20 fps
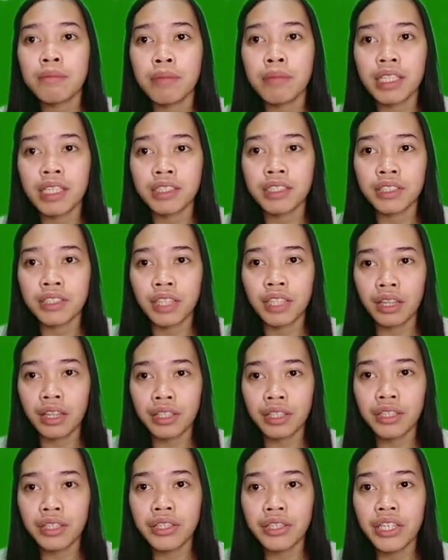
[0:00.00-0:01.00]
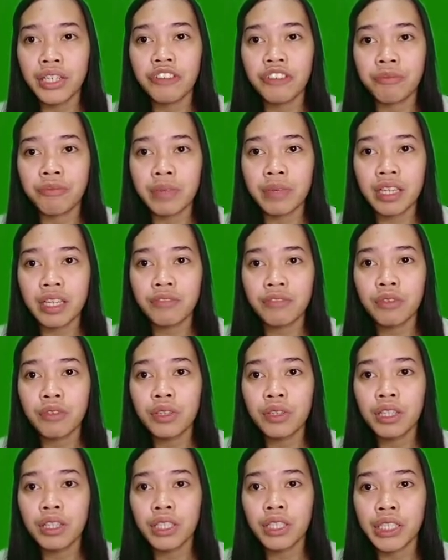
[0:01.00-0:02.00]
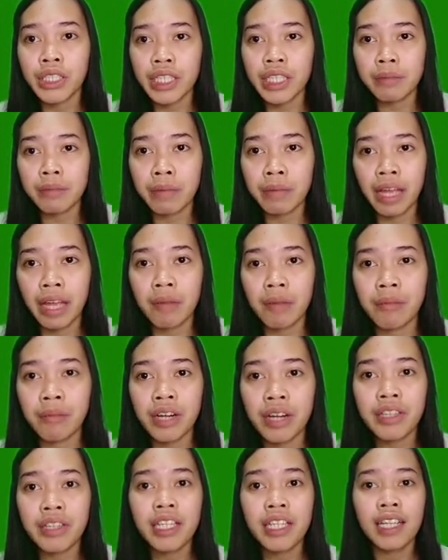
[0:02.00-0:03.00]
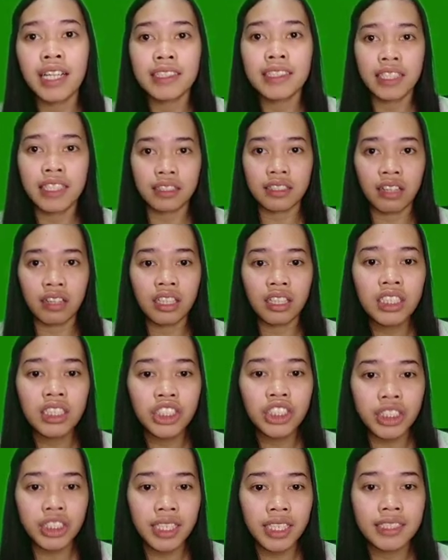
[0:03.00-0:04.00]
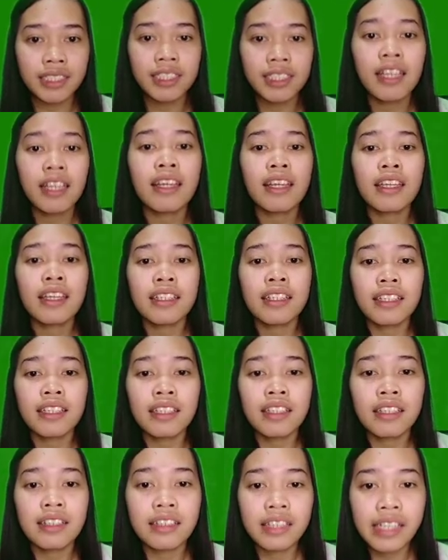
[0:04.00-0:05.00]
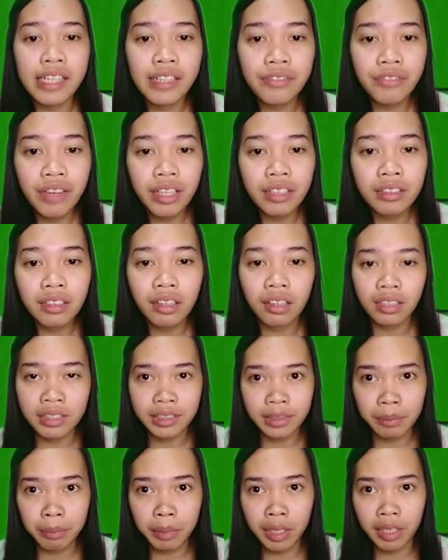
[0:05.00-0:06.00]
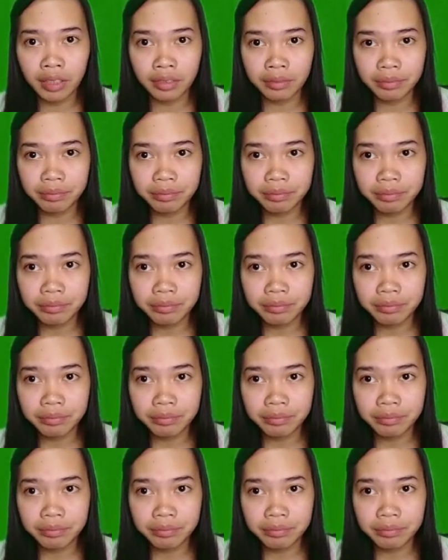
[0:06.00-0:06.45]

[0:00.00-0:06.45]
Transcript: based on the theory of meaningful learning by American psychologist David Ausubel.